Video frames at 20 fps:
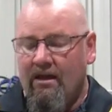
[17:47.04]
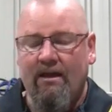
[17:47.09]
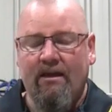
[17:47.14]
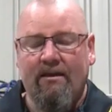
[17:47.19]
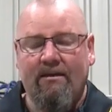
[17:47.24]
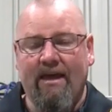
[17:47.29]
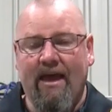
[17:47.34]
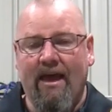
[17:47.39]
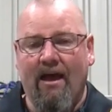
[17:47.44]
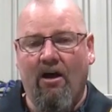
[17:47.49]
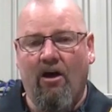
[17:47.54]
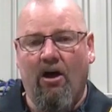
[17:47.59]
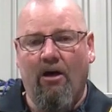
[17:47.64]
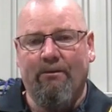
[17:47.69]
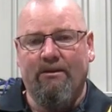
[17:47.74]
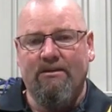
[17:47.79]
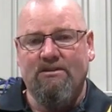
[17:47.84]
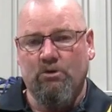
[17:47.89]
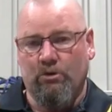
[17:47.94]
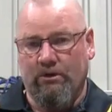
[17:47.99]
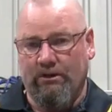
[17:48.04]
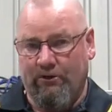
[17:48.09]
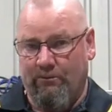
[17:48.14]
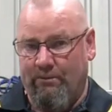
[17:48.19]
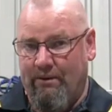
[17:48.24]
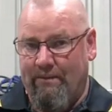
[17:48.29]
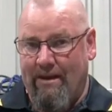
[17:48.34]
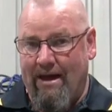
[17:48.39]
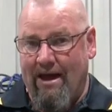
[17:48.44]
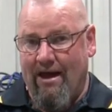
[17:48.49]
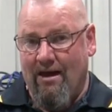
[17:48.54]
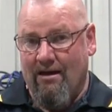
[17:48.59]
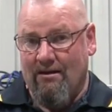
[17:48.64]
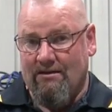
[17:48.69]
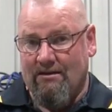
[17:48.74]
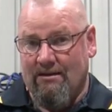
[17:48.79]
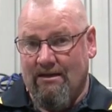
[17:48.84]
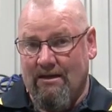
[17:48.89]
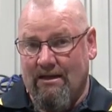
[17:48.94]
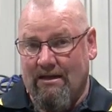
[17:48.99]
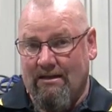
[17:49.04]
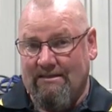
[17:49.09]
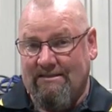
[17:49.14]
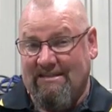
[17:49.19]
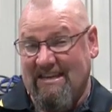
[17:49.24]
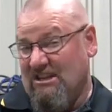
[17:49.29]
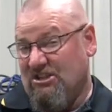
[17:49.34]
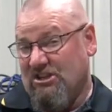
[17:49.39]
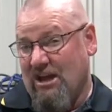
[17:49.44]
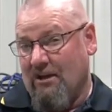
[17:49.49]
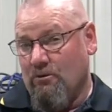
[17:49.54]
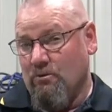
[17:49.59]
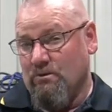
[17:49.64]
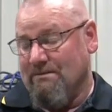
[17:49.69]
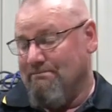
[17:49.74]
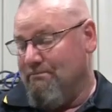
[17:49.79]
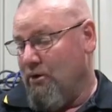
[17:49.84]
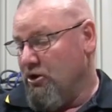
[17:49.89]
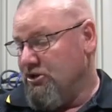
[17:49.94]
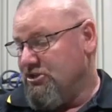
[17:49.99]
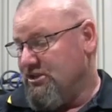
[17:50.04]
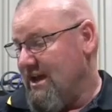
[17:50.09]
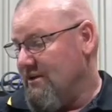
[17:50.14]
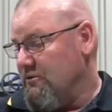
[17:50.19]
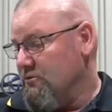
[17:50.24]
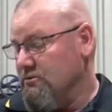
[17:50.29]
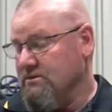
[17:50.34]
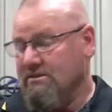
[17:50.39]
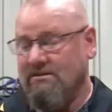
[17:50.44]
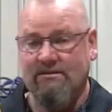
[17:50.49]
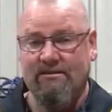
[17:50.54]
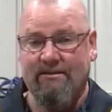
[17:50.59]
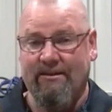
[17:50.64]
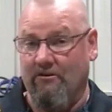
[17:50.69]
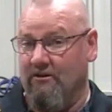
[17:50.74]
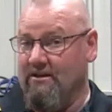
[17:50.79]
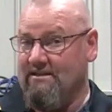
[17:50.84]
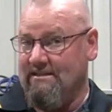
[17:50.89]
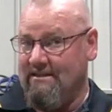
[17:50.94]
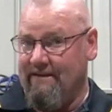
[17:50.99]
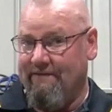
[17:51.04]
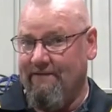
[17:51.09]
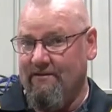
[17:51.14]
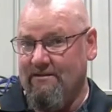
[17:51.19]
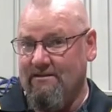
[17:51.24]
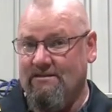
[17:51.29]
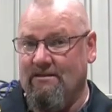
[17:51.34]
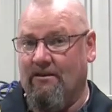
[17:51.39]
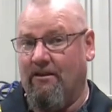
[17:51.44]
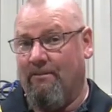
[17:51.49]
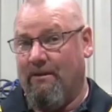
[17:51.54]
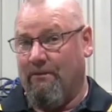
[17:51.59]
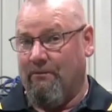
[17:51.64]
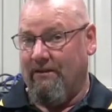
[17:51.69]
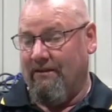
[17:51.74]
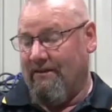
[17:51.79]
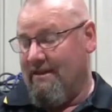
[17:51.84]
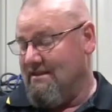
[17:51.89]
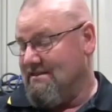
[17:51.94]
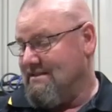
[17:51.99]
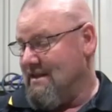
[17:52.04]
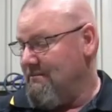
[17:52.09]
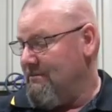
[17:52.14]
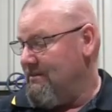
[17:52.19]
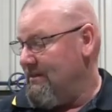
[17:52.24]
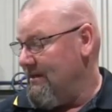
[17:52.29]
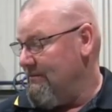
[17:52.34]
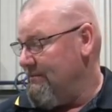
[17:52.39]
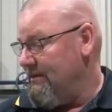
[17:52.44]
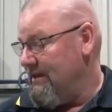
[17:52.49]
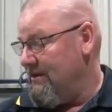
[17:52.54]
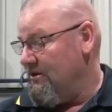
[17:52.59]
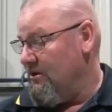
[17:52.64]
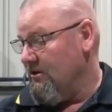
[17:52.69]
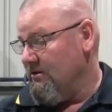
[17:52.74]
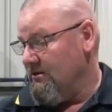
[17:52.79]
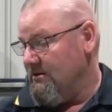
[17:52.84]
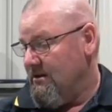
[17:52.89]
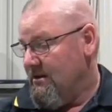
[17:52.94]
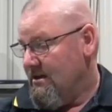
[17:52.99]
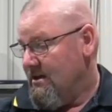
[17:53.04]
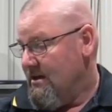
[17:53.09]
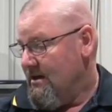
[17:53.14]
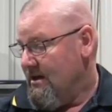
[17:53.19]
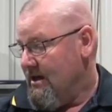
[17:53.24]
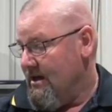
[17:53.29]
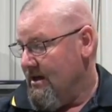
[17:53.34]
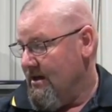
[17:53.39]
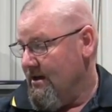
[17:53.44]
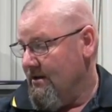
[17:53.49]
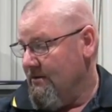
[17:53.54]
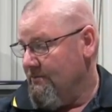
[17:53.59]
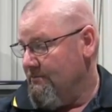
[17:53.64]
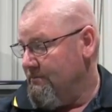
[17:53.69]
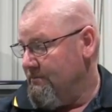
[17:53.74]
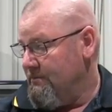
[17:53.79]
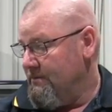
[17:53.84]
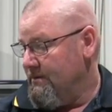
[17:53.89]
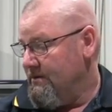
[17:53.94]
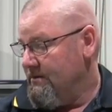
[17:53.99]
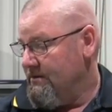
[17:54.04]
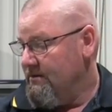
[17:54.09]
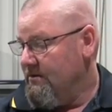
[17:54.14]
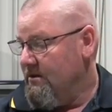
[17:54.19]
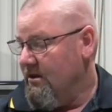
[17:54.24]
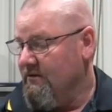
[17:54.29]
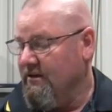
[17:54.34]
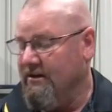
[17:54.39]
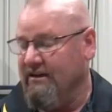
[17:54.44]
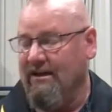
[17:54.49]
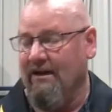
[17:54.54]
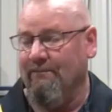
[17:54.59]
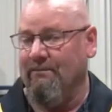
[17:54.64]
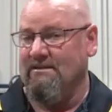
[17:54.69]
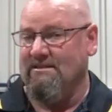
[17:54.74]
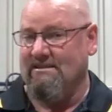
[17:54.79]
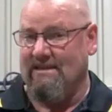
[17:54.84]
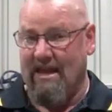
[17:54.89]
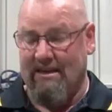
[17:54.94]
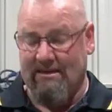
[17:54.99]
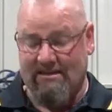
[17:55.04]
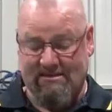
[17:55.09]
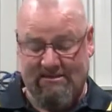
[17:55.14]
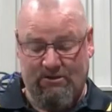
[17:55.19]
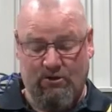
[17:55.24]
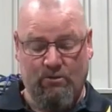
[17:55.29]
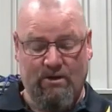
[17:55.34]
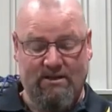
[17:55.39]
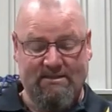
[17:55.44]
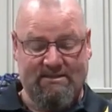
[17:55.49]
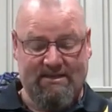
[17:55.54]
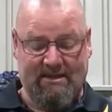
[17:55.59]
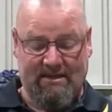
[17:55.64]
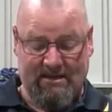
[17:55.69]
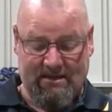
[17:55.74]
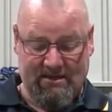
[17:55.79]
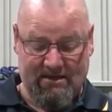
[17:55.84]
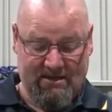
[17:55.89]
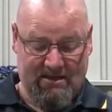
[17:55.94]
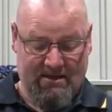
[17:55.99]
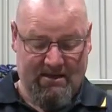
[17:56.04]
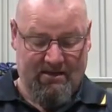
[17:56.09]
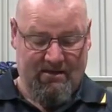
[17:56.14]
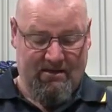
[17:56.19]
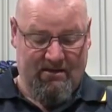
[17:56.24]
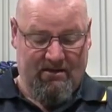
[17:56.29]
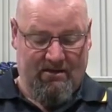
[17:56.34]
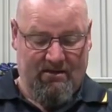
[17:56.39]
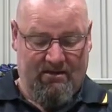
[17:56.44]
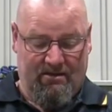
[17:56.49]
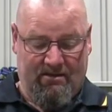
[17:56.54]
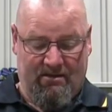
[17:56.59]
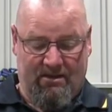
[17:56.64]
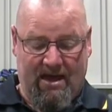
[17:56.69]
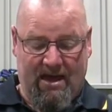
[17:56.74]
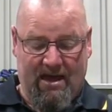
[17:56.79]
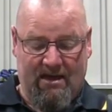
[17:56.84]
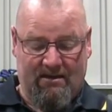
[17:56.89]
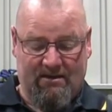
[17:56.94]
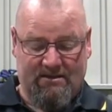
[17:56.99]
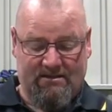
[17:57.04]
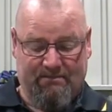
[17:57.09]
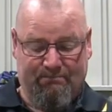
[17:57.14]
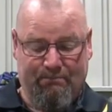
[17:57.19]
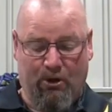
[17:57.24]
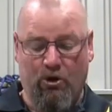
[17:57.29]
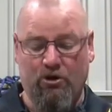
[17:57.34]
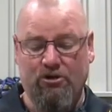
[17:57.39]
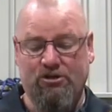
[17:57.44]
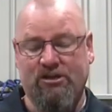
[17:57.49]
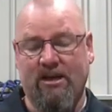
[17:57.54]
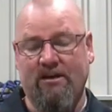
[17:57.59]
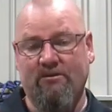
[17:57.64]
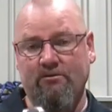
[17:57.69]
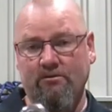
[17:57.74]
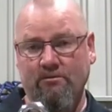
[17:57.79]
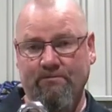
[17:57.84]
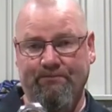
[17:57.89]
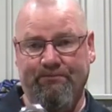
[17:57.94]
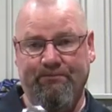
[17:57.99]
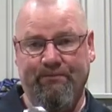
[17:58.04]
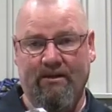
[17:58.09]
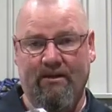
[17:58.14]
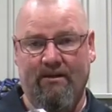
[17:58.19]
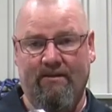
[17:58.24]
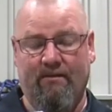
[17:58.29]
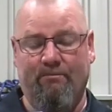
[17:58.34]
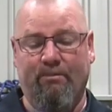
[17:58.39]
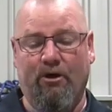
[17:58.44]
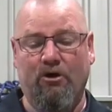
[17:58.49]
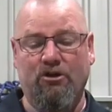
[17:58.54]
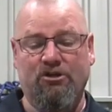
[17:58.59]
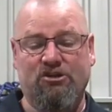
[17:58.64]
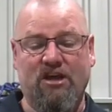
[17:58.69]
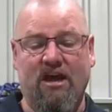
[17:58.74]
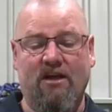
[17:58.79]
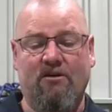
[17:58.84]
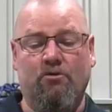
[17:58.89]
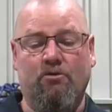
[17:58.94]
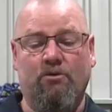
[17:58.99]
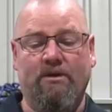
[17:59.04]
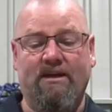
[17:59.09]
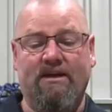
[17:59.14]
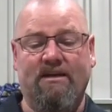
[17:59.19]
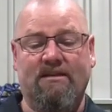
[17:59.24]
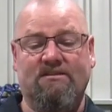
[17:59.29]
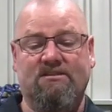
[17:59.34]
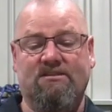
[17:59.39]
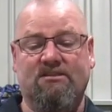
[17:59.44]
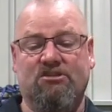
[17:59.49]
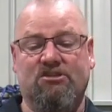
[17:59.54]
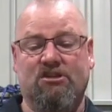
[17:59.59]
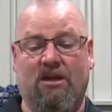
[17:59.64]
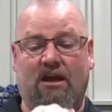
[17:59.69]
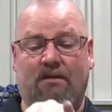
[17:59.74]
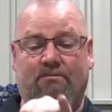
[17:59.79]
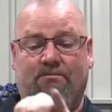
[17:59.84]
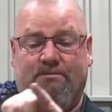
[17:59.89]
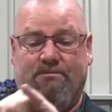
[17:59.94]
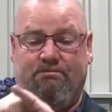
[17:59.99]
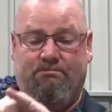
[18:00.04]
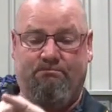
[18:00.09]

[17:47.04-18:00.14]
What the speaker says: Now I'm going to talk a little bit about D-shackles and bow shackles. There is a difference. A lot of people think they're the same thing, but they're not. I've got a couple of stainless steel ones here. That is a bow shackle, and the bow shackle is shaped